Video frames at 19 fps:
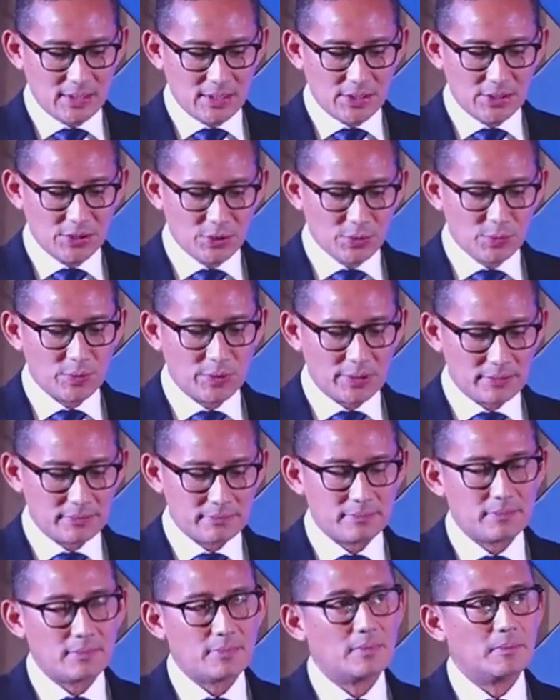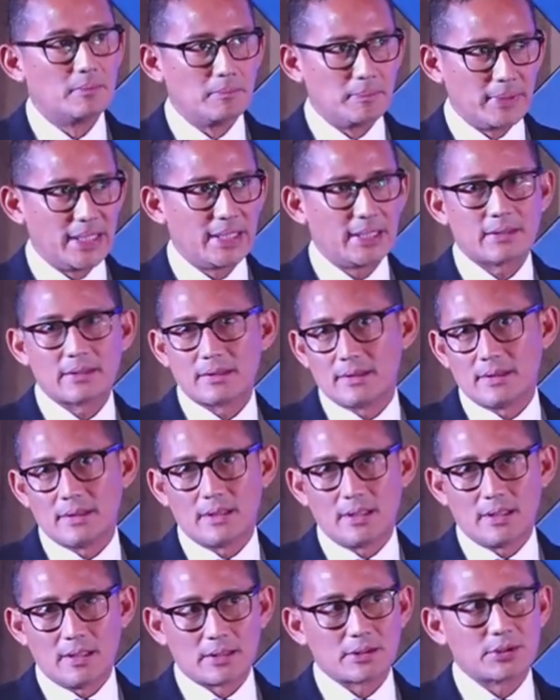you would make
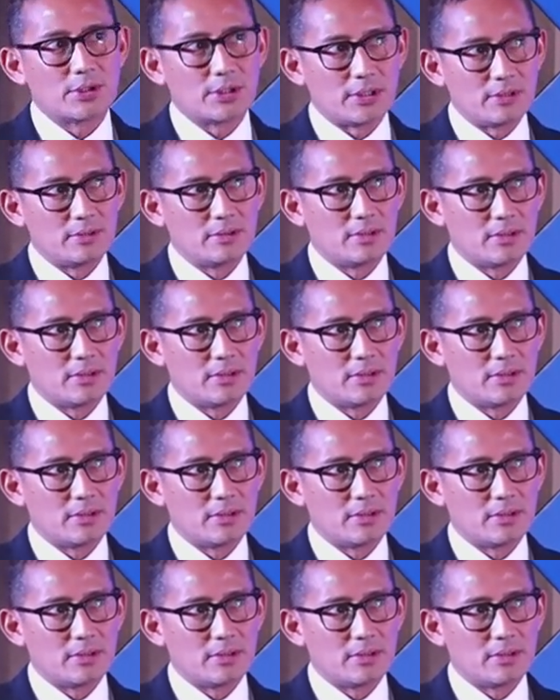a good